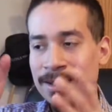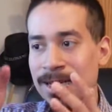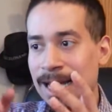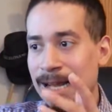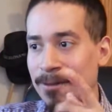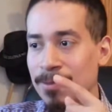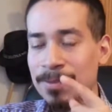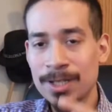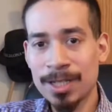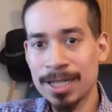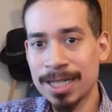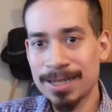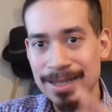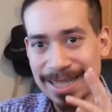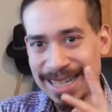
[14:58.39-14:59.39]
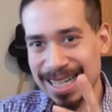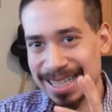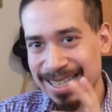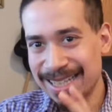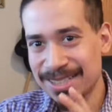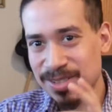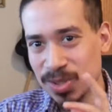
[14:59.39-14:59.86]
Have him log in like
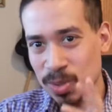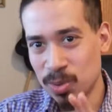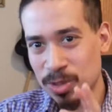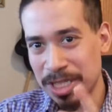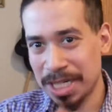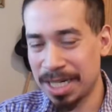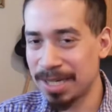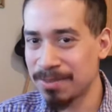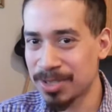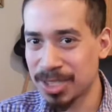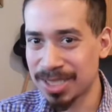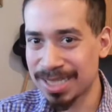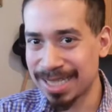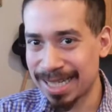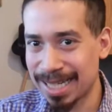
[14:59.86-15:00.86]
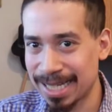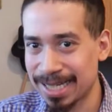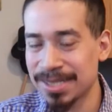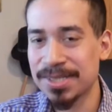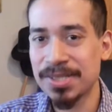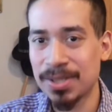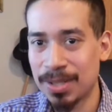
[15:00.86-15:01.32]
at least two times just in
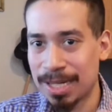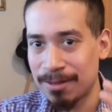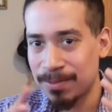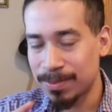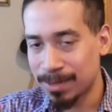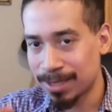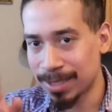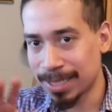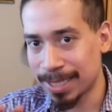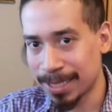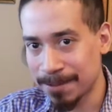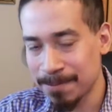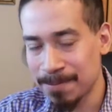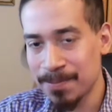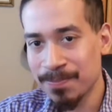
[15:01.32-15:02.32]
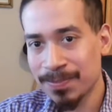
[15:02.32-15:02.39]
case. So I have him log in,